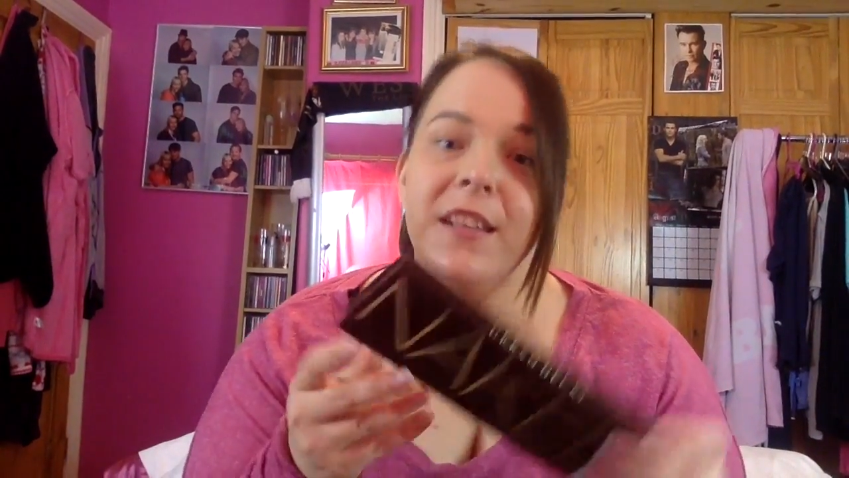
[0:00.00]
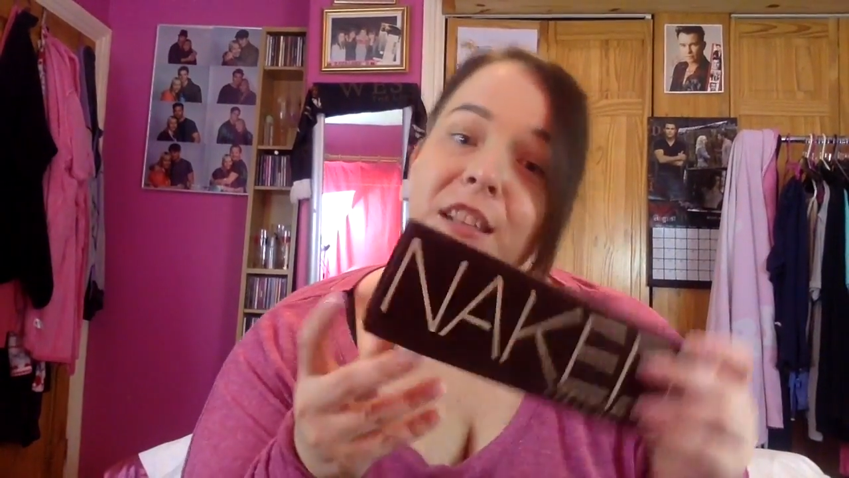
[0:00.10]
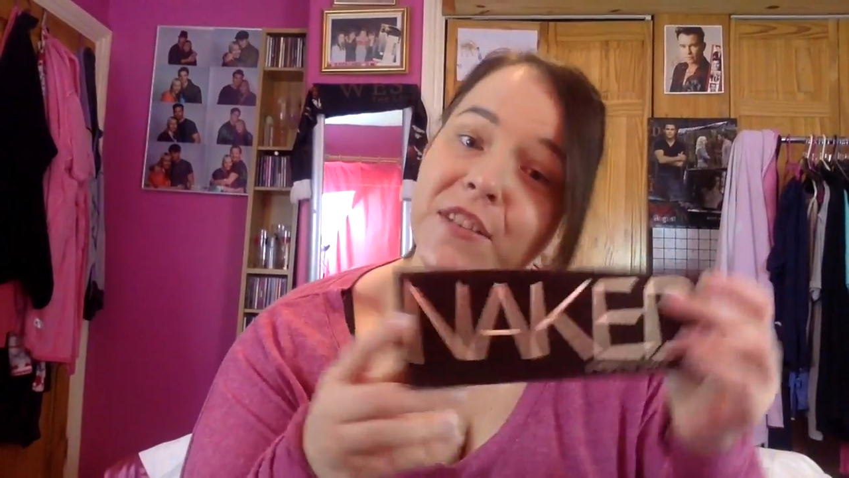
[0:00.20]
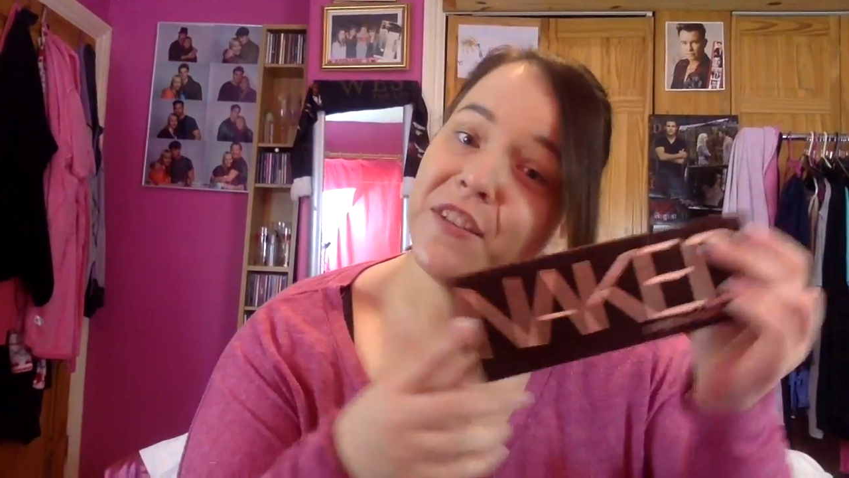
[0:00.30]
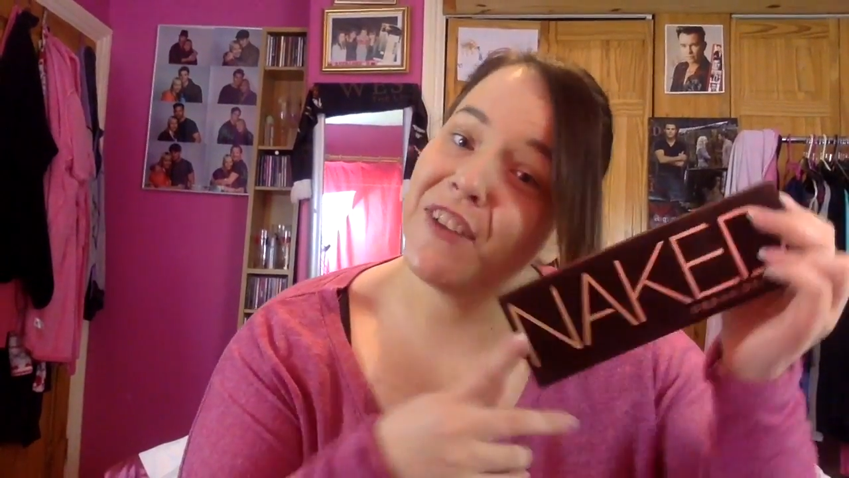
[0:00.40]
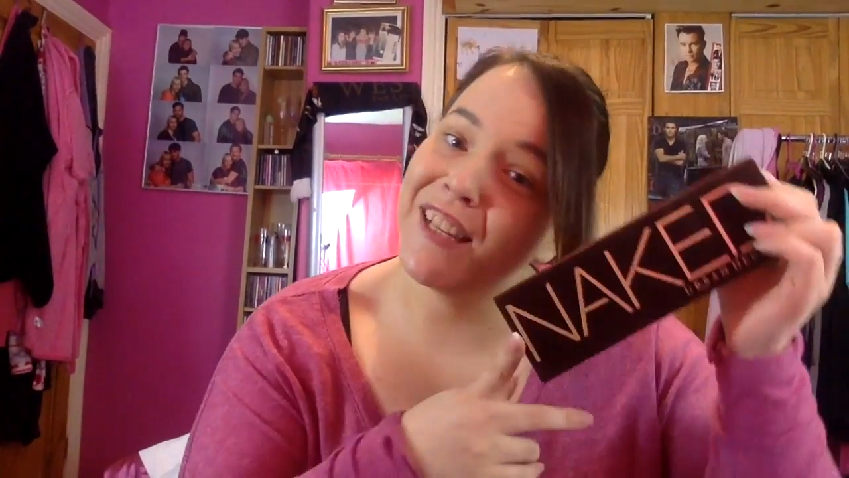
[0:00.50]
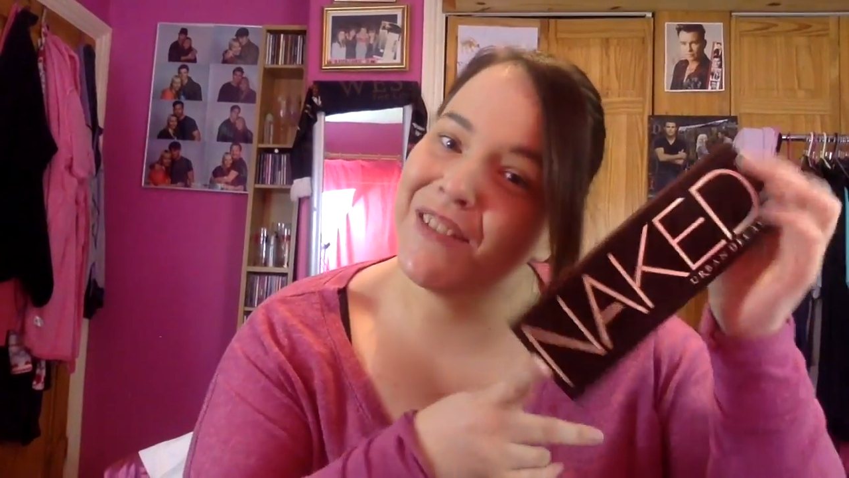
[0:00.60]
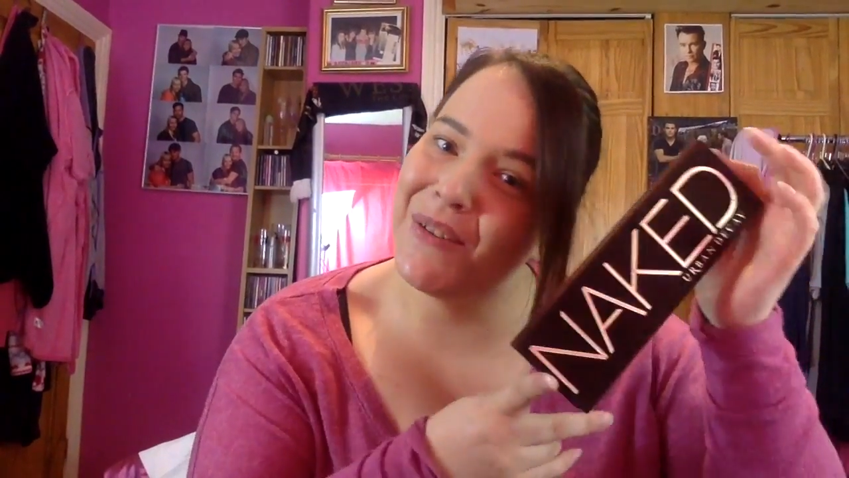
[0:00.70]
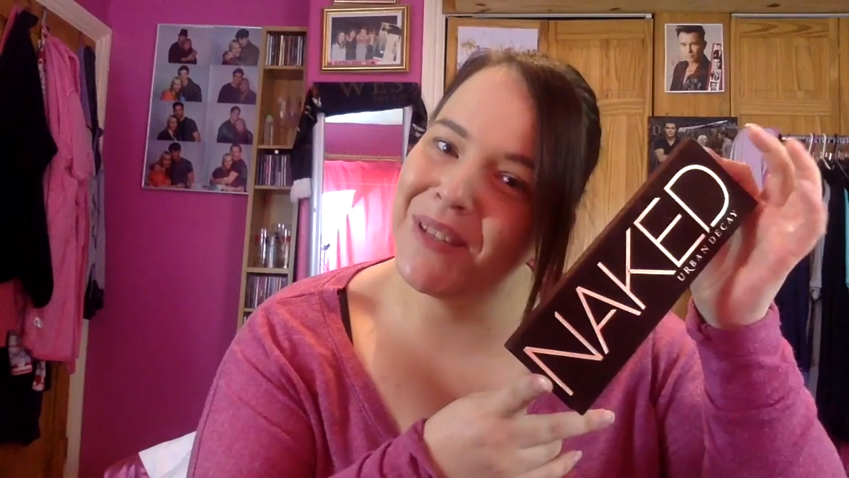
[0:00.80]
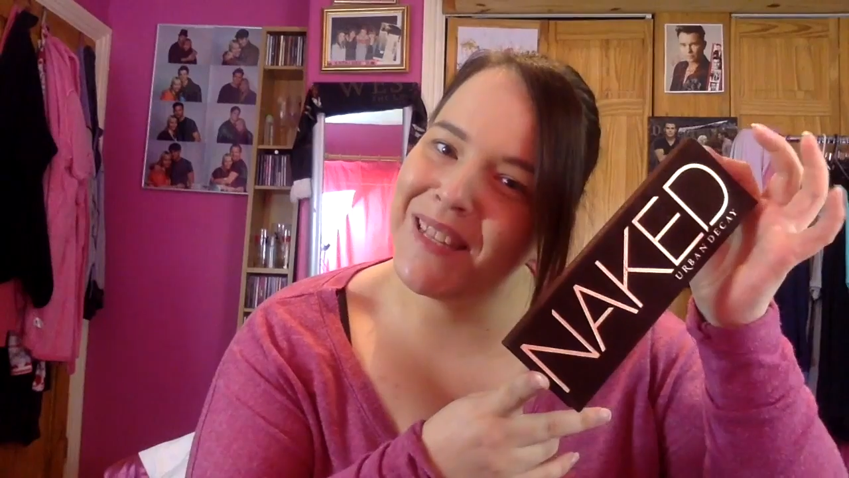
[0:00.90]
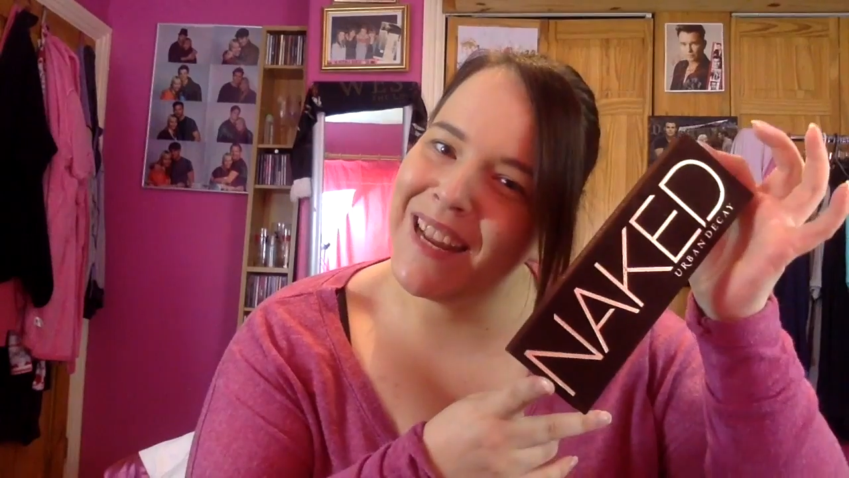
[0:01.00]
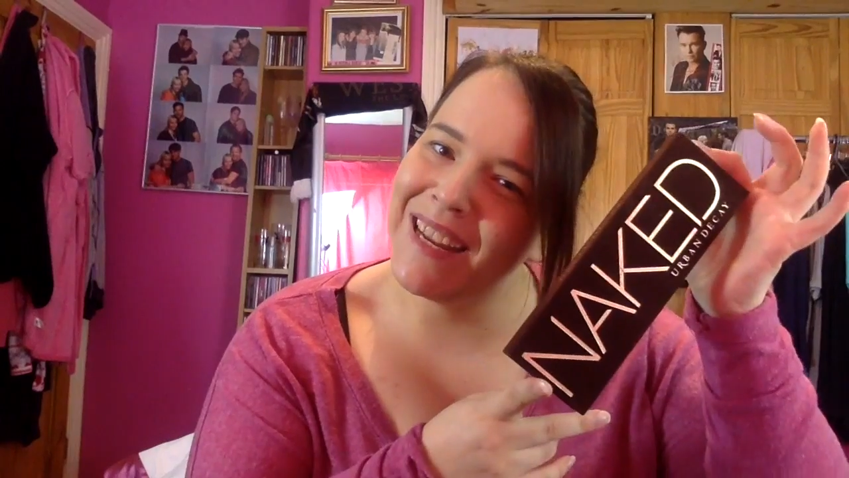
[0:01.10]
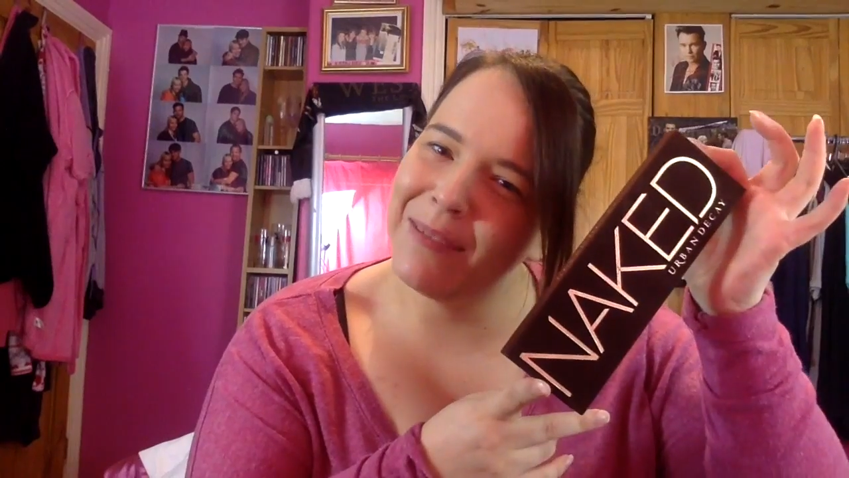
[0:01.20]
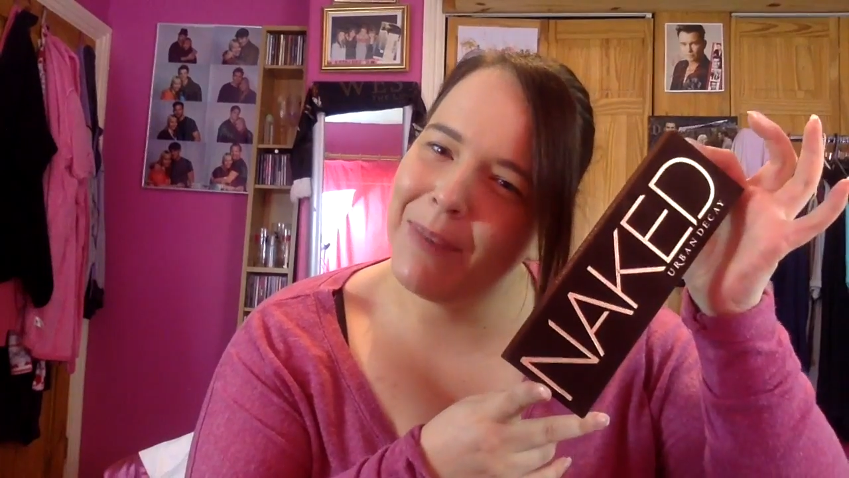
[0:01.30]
So, obviously, first of all, it's the Naked